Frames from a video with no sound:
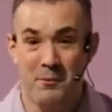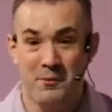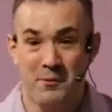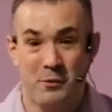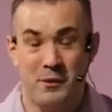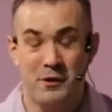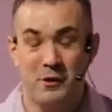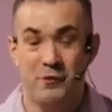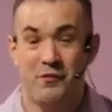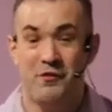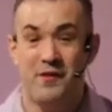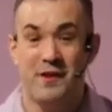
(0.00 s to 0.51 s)
when
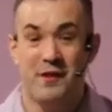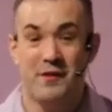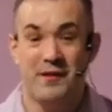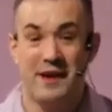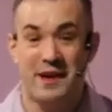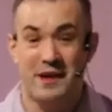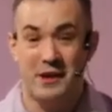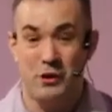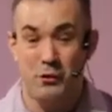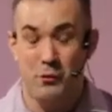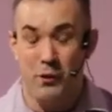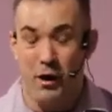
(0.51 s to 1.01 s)
you feel like
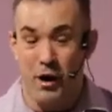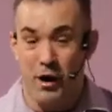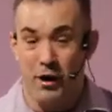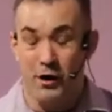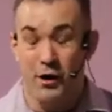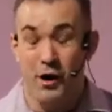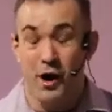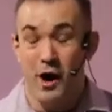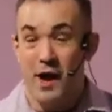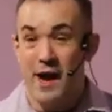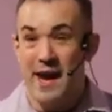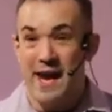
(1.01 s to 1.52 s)
you are
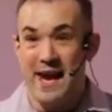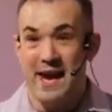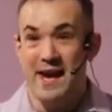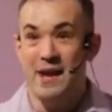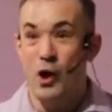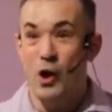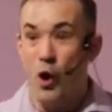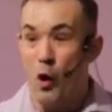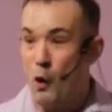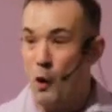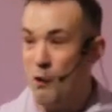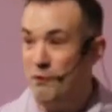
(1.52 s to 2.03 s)
in
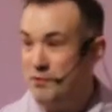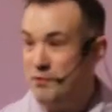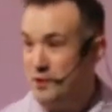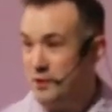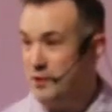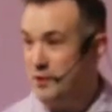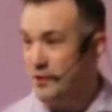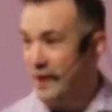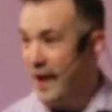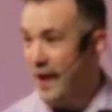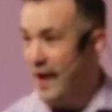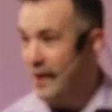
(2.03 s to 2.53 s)
over
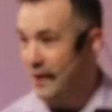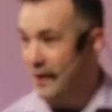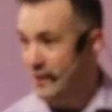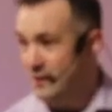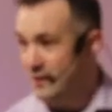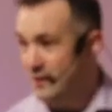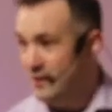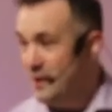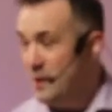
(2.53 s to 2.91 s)
your head,